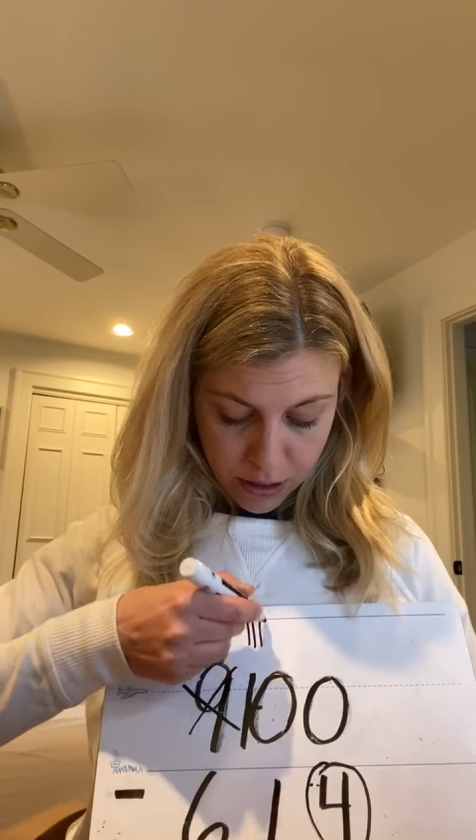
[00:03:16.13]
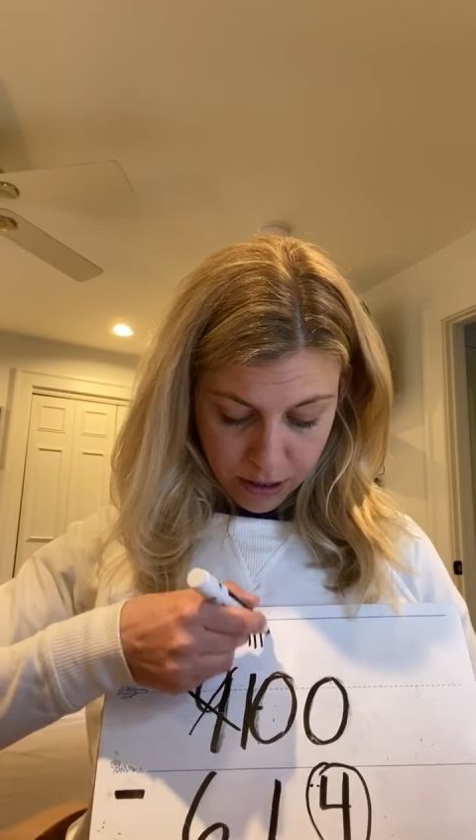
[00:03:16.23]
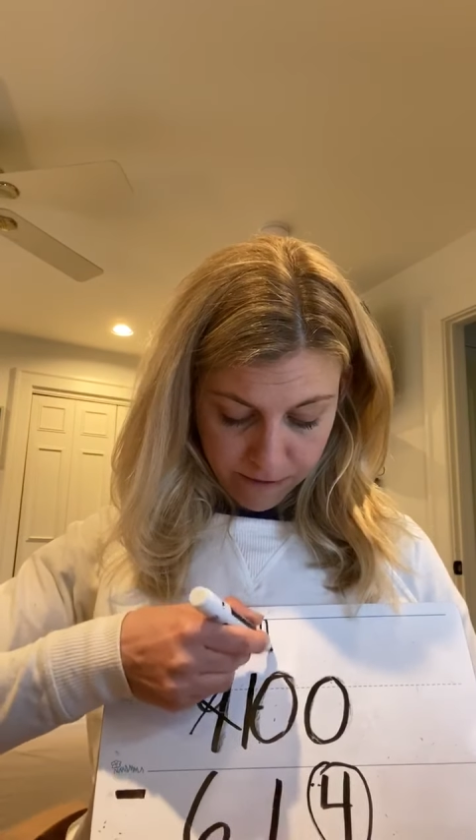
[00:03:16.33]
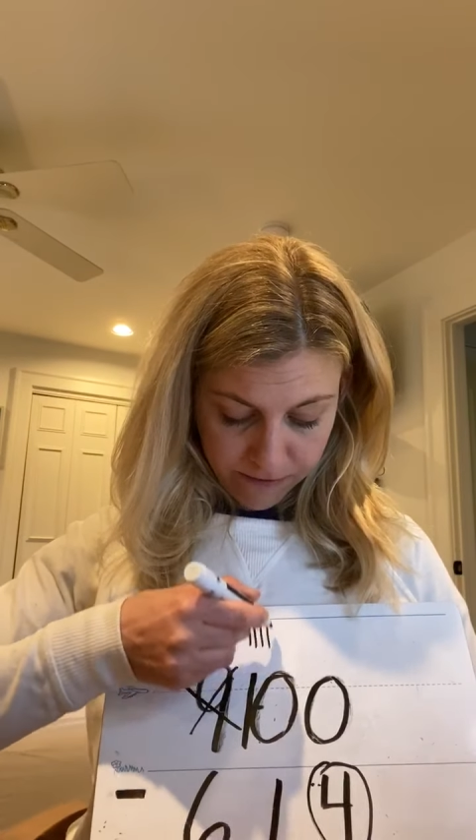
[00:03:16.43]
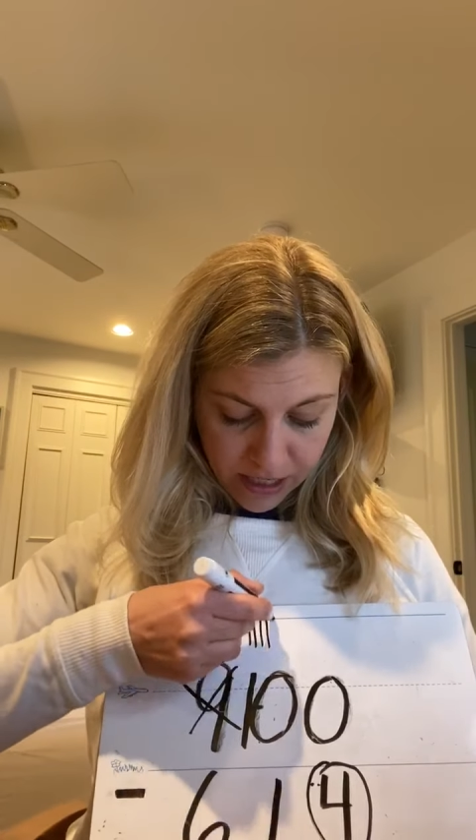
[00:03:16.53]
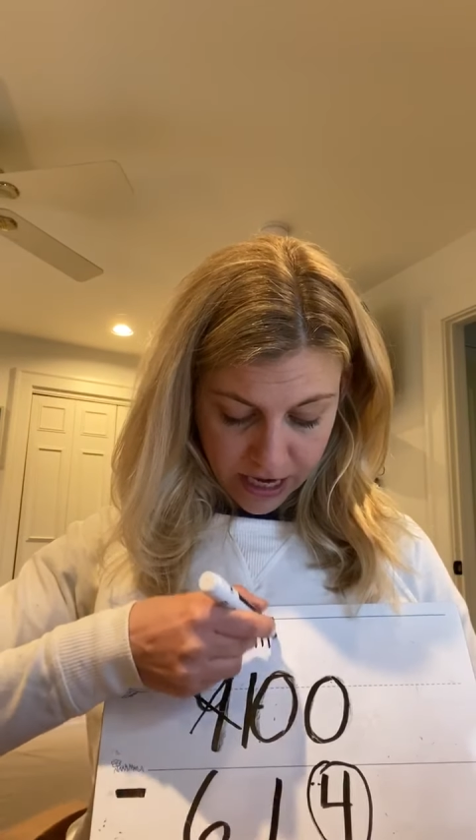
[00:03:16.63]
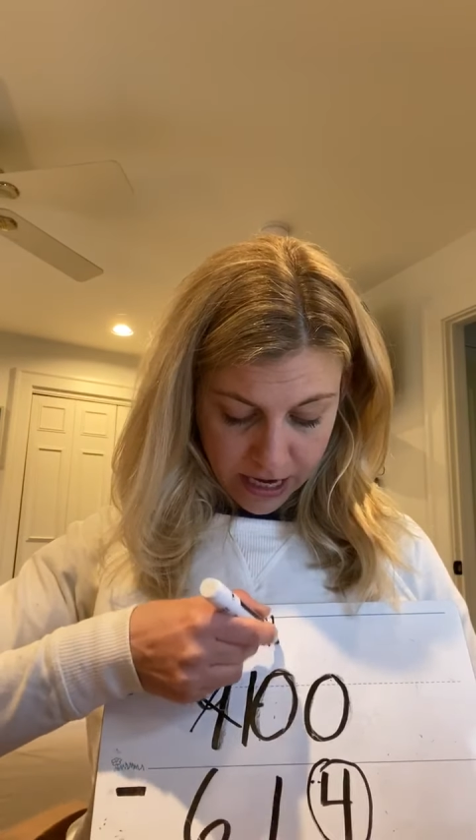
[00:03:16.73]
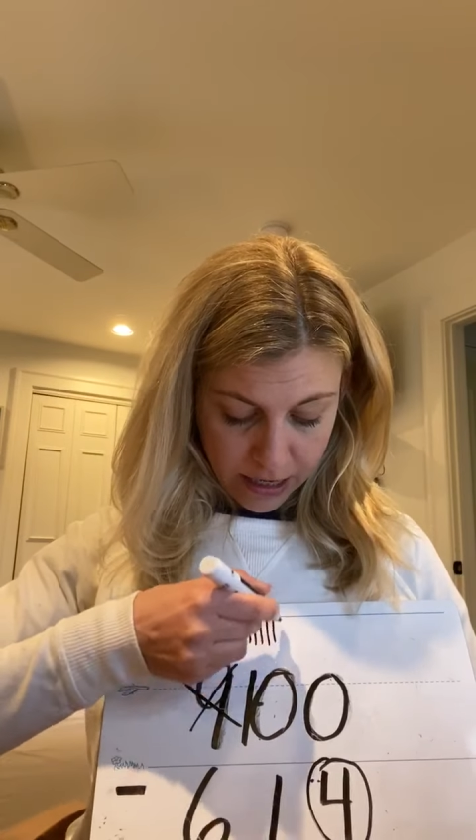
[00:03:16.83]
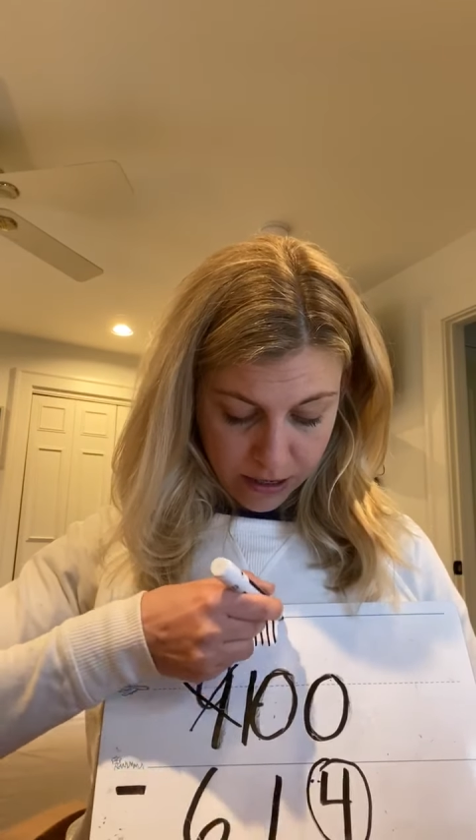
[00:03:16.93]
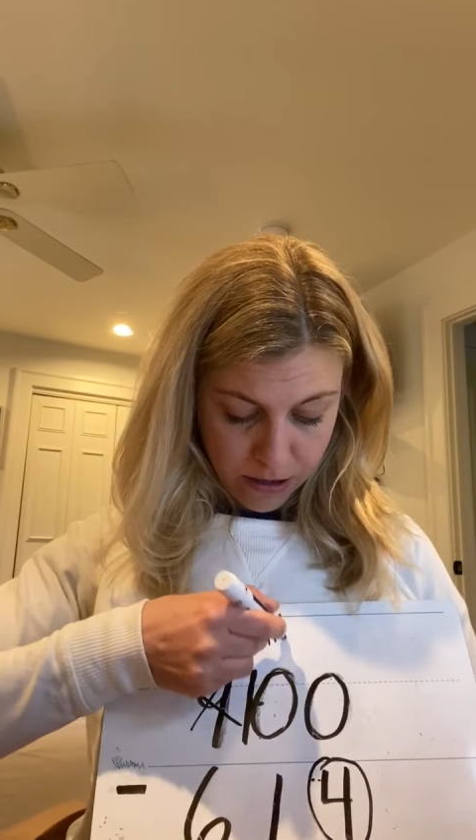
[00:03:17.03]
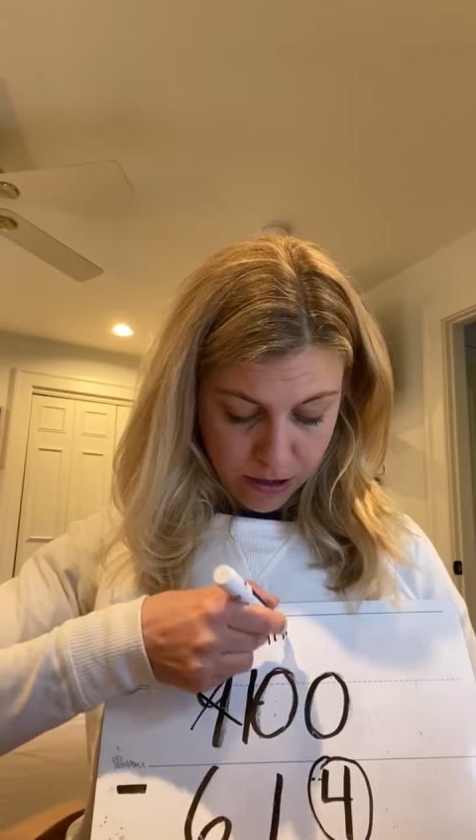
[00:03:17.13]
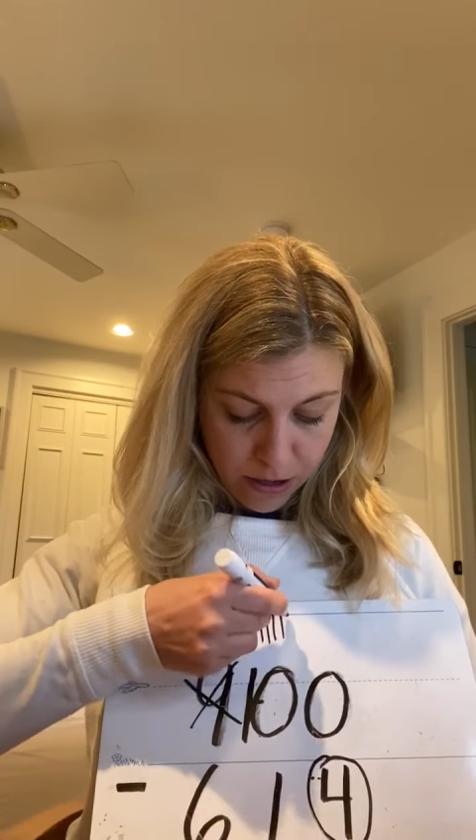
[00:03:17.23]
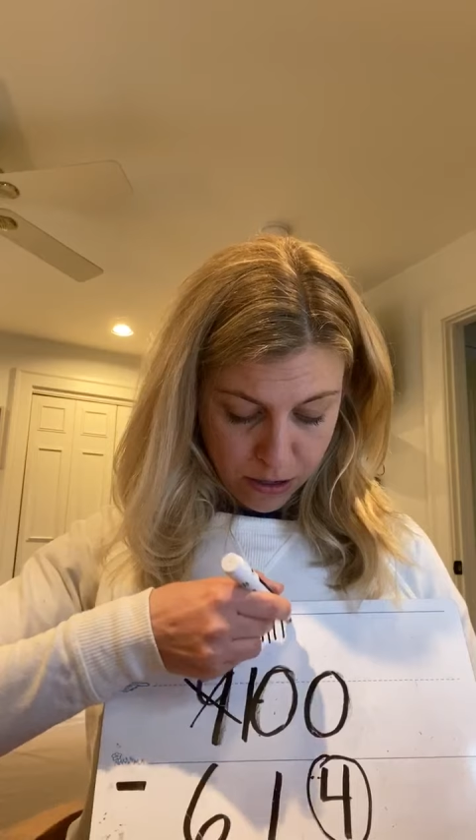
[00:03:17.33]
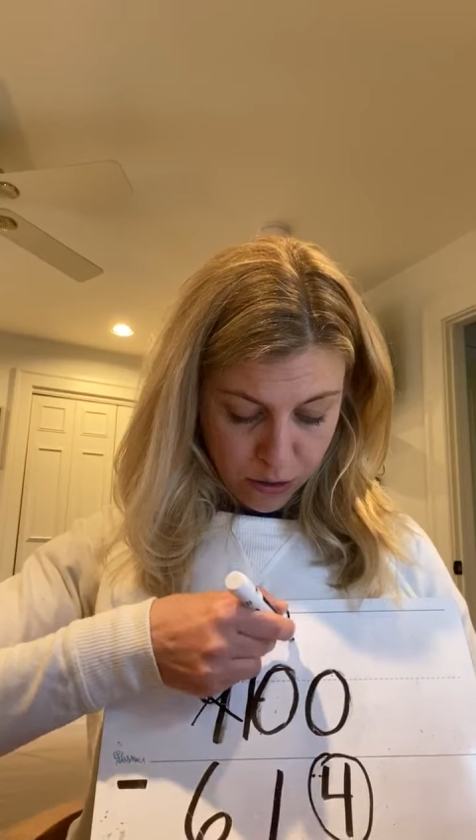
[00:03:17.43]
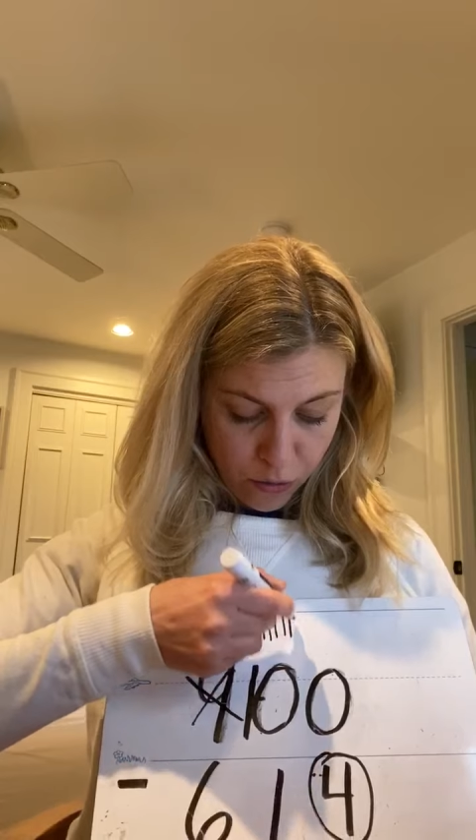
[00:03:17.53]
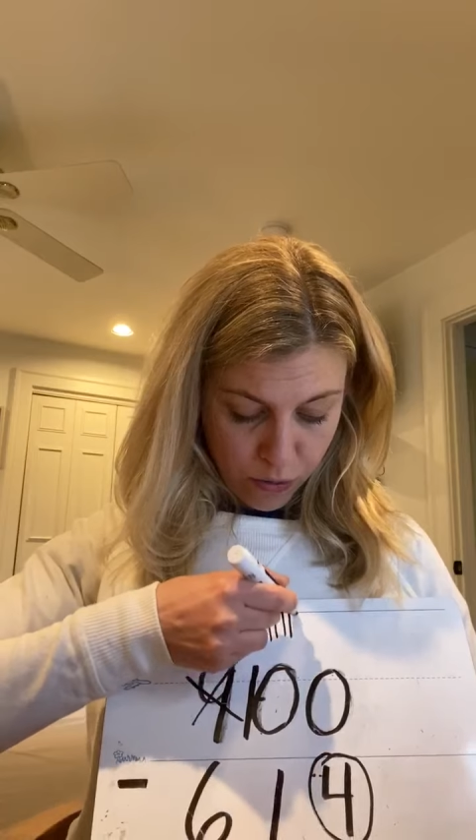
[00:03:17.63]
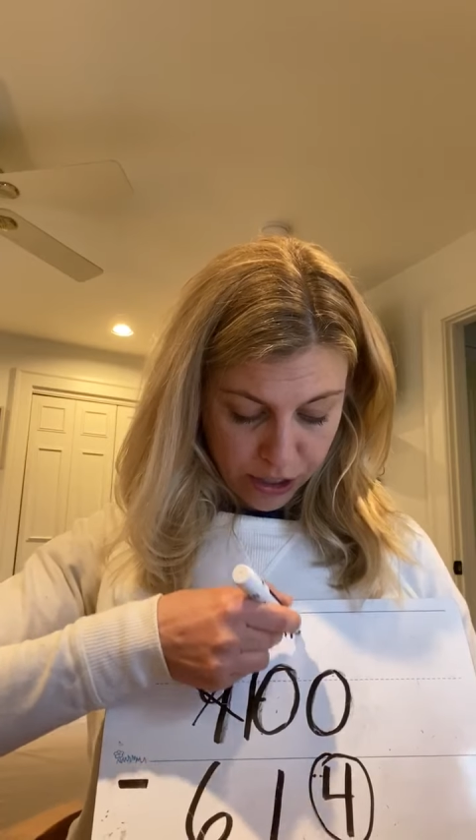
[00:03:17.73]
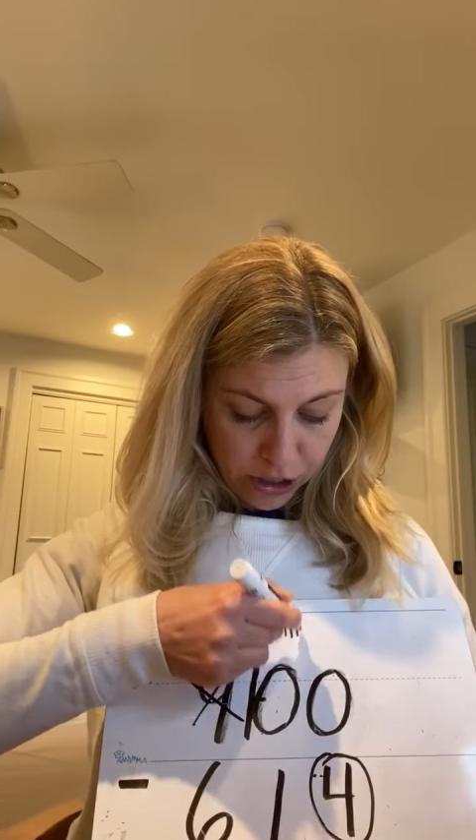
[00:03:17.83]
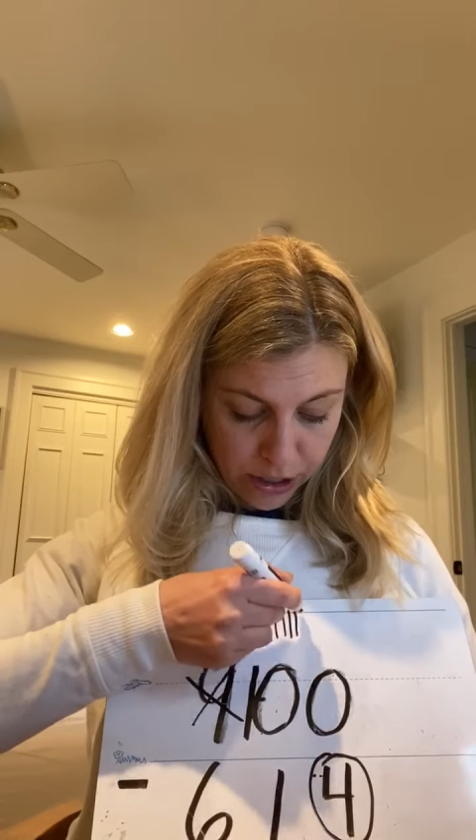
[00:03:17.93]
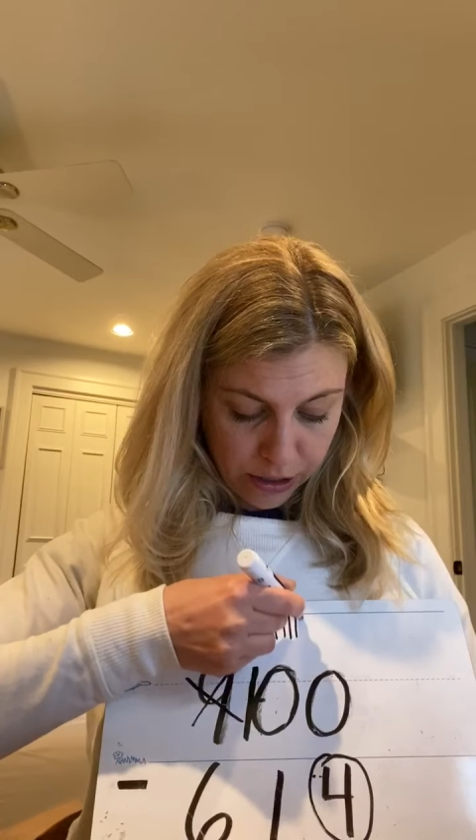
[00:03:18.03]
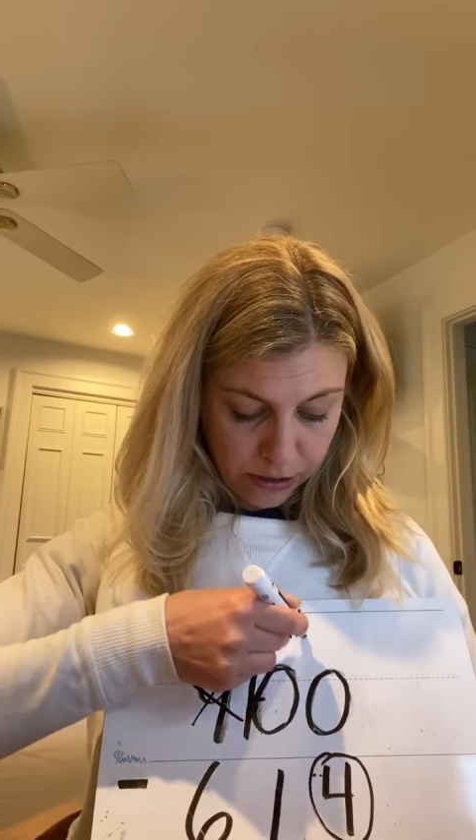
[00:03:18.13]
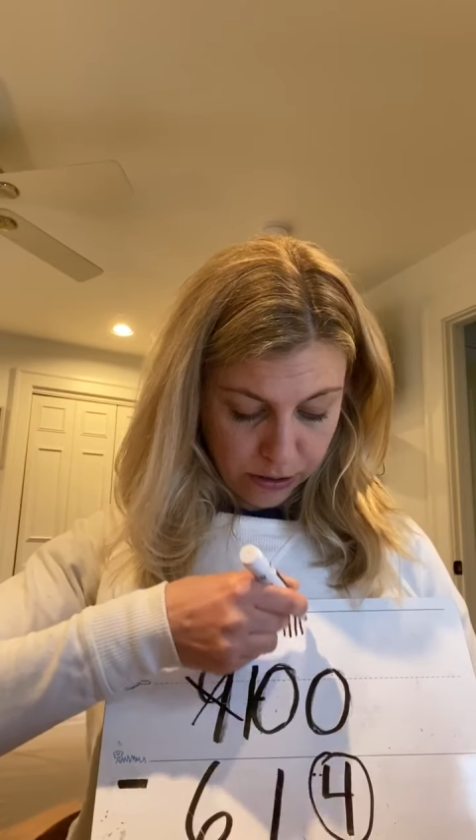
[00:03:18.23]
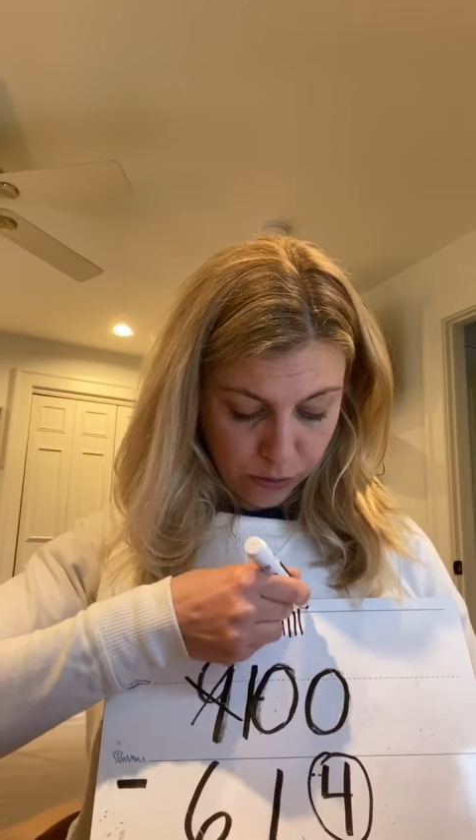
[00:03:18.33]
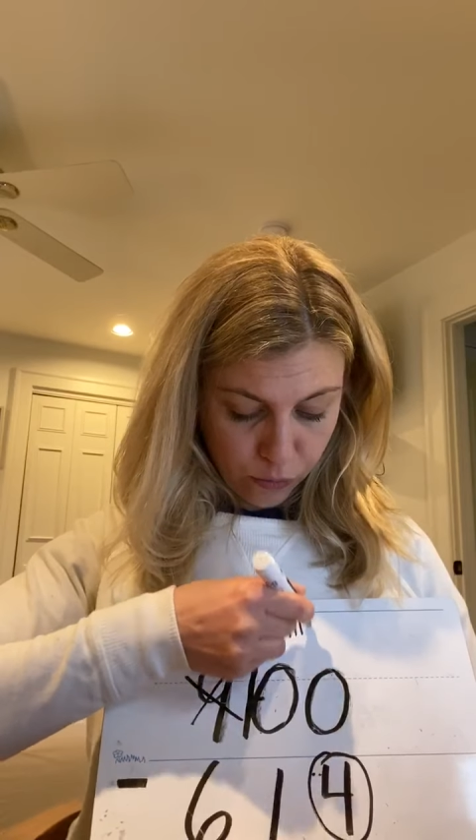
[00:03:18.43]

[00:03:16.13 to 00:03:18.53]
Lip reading: of 10, which is